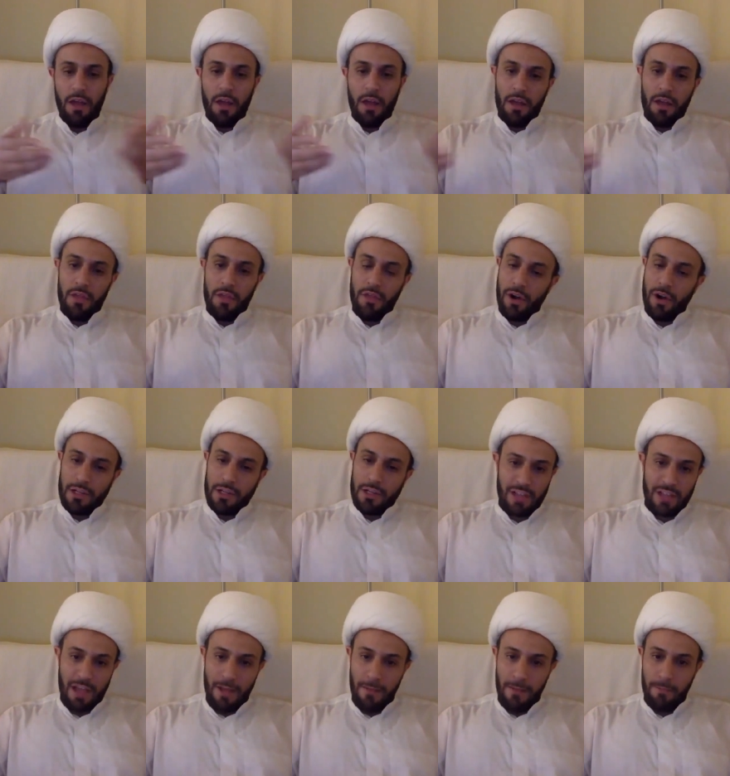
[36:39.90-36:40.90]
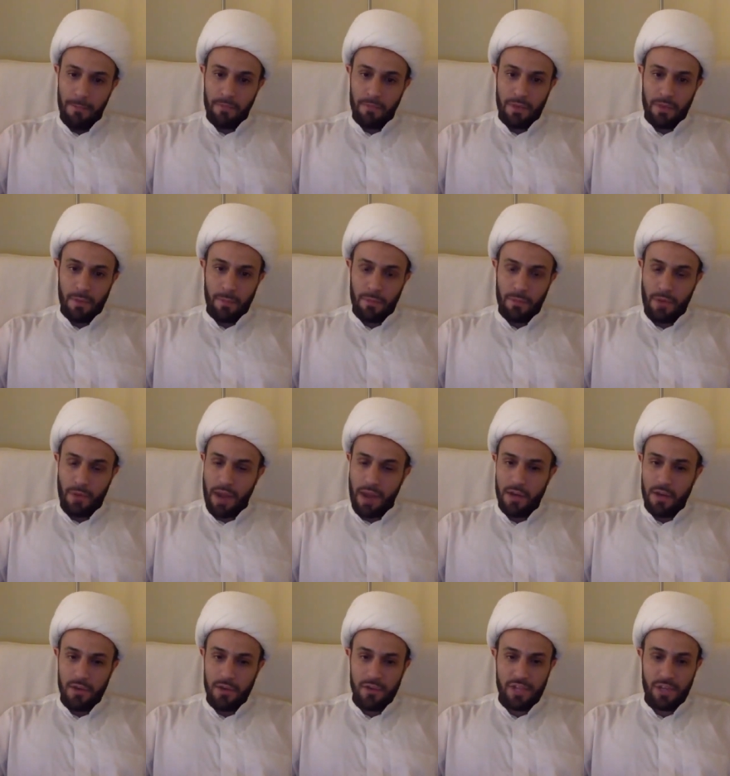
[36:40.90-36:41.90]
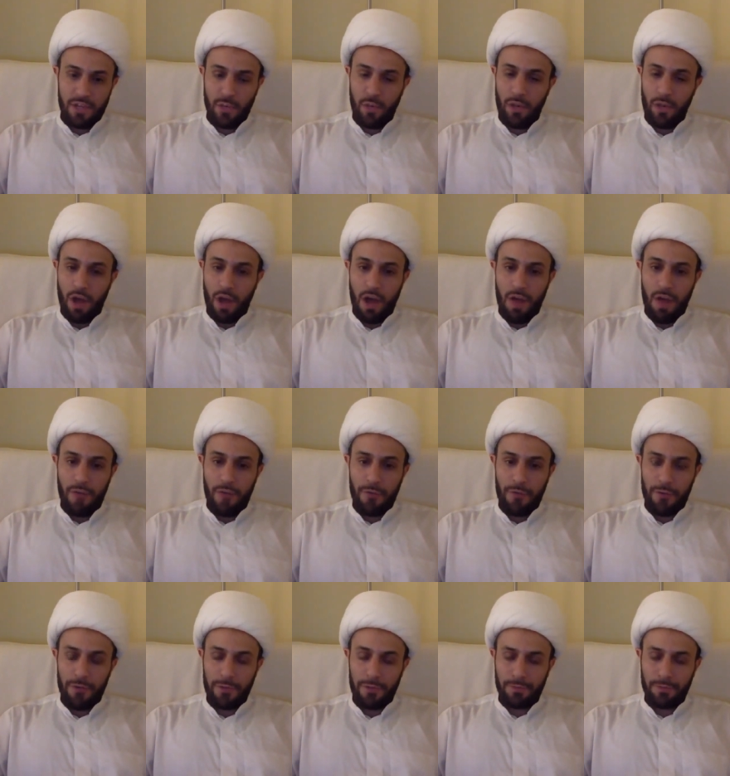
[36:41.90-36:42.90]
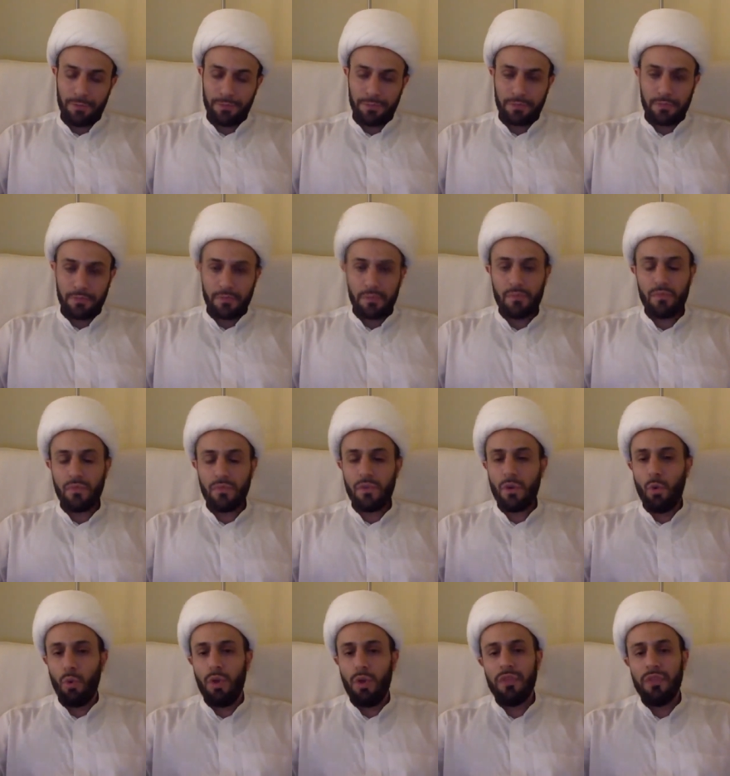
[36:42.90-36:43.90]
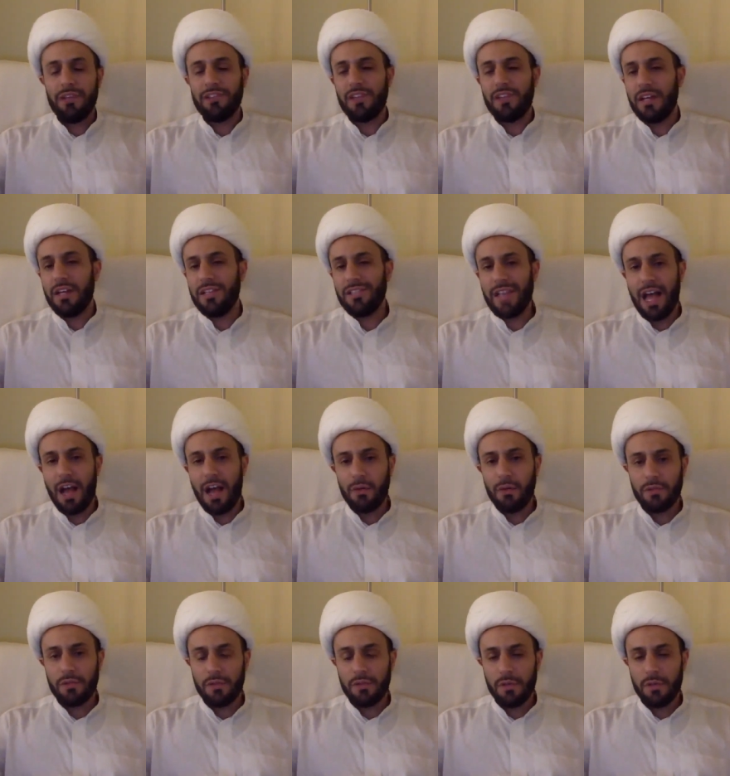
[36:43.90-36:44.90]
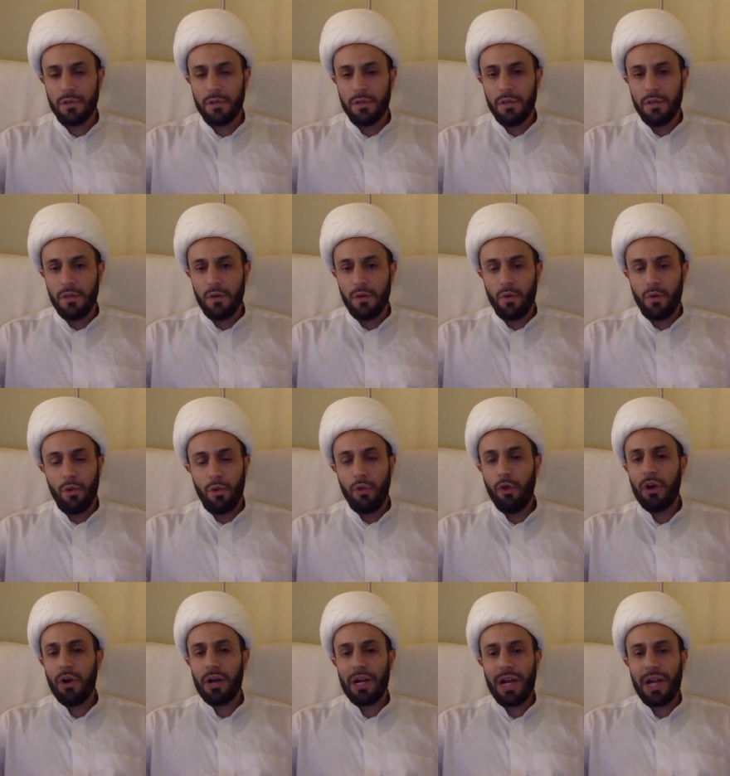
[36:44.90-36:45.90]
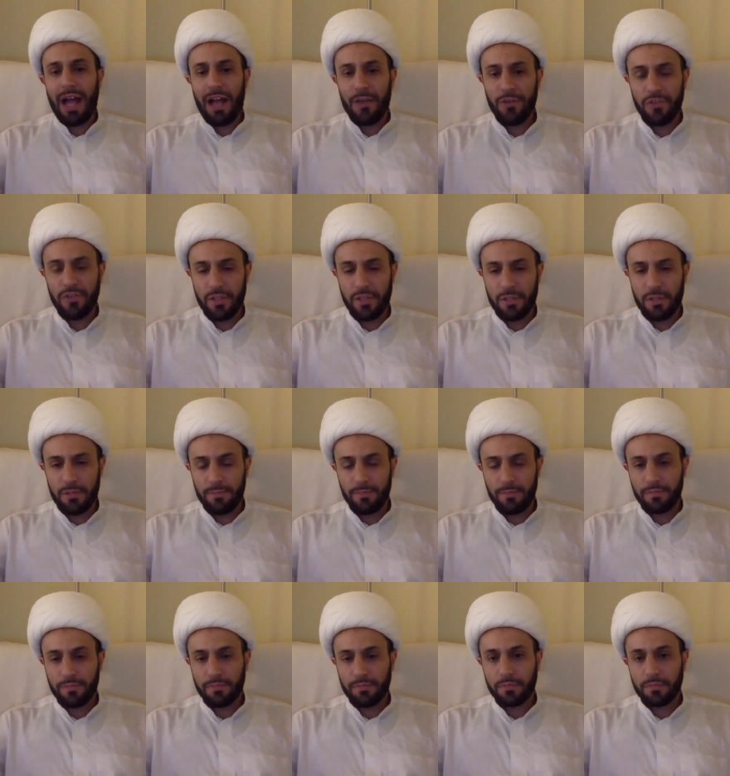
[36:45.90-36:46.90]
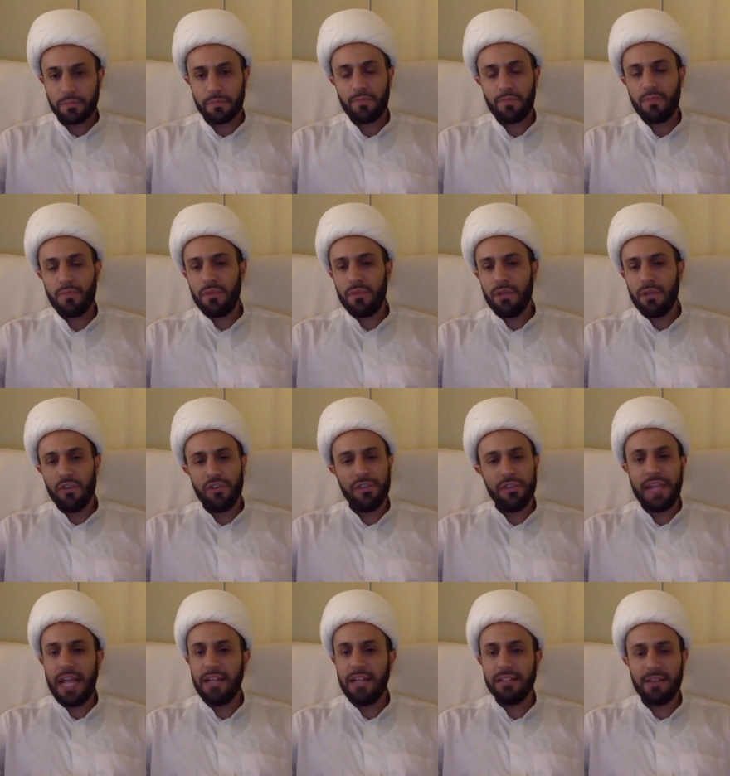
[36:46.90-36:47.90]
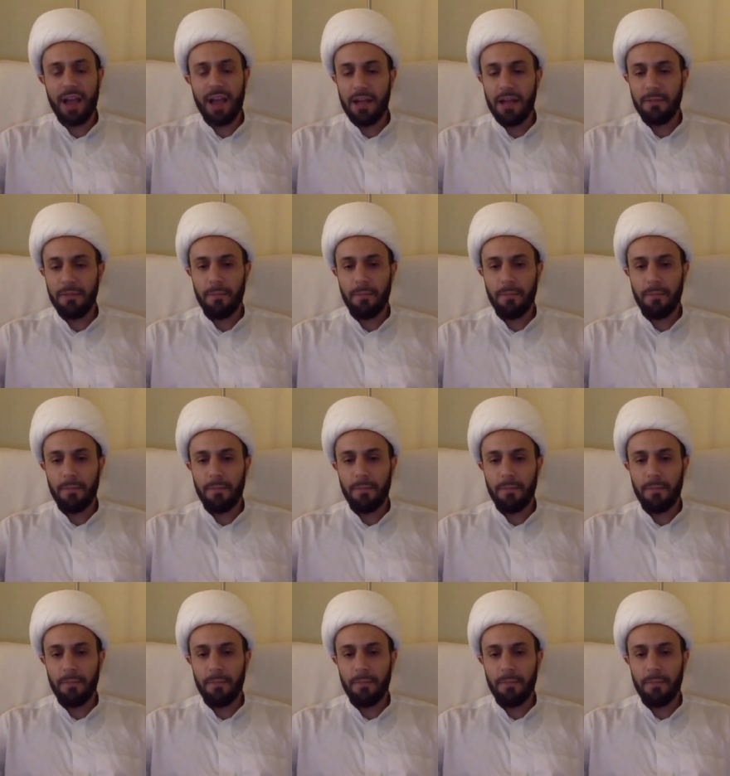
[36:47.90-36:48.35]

there are some prayers that we offer when the sun is out. Dhuhr and Asr, it's daytime.